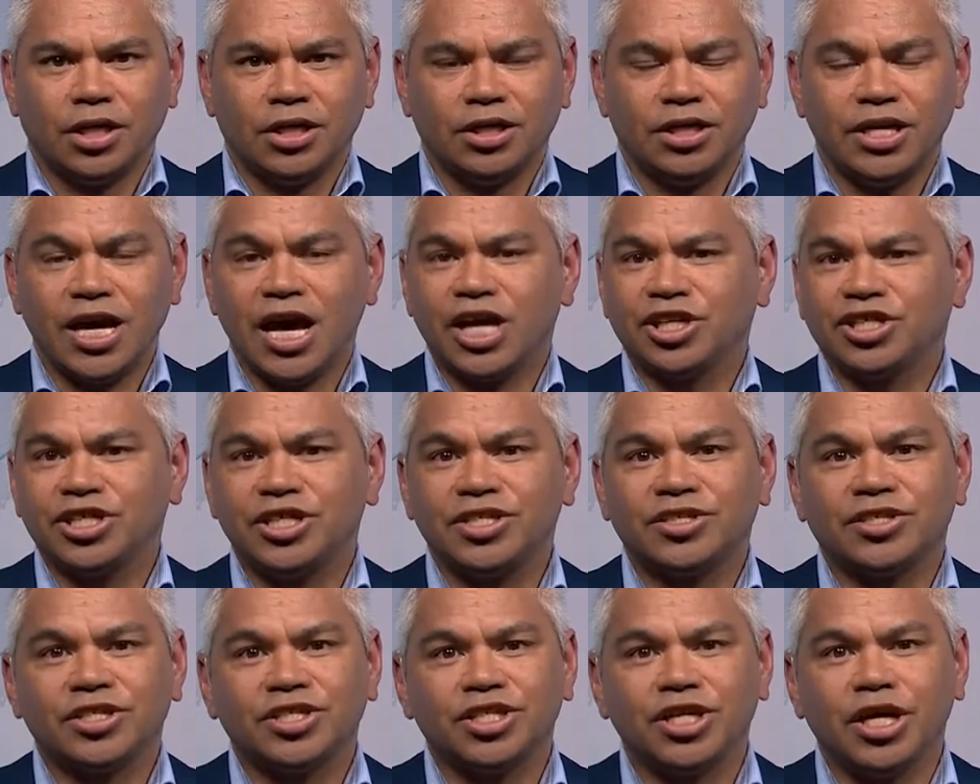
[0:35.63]
Now
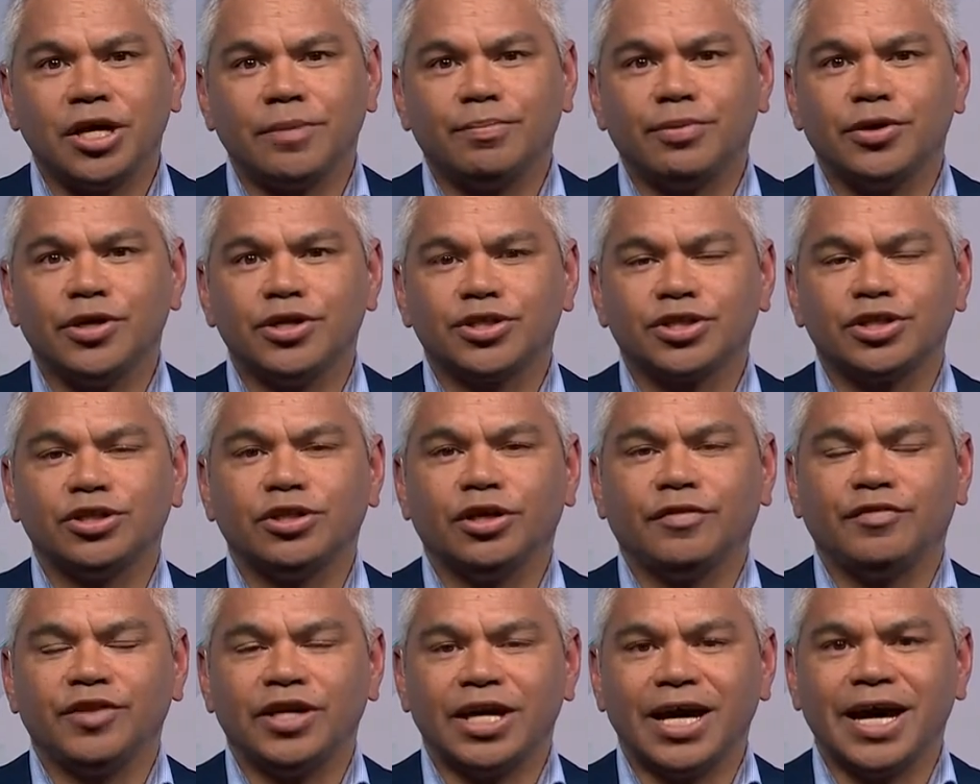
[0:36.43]
she's the
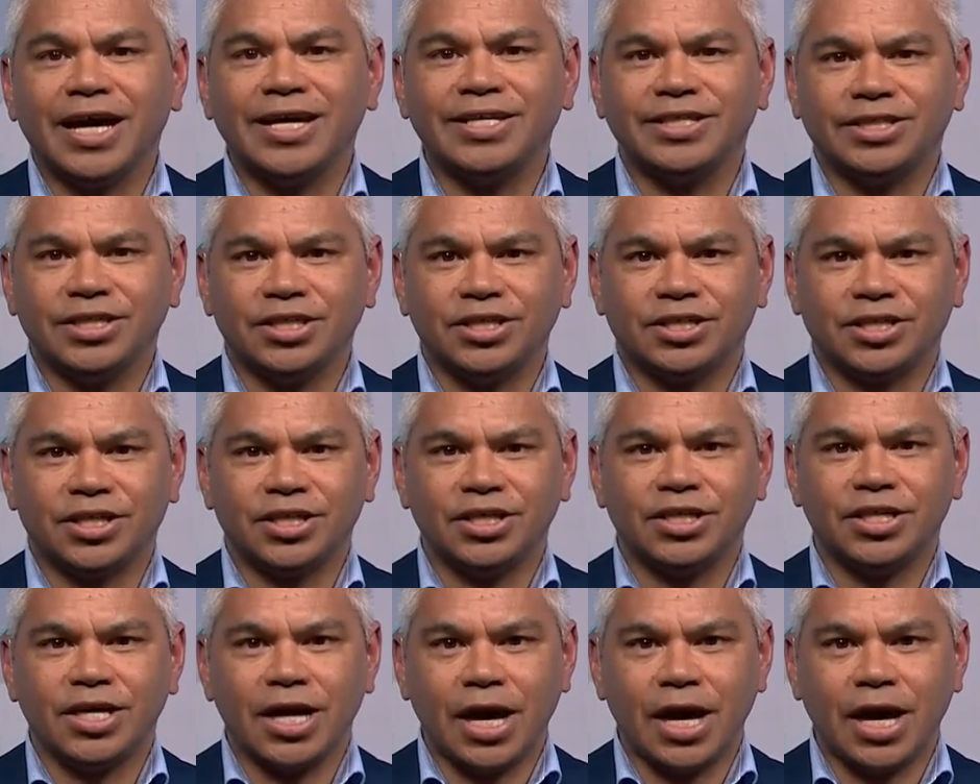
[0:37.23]
chairperson of the ACT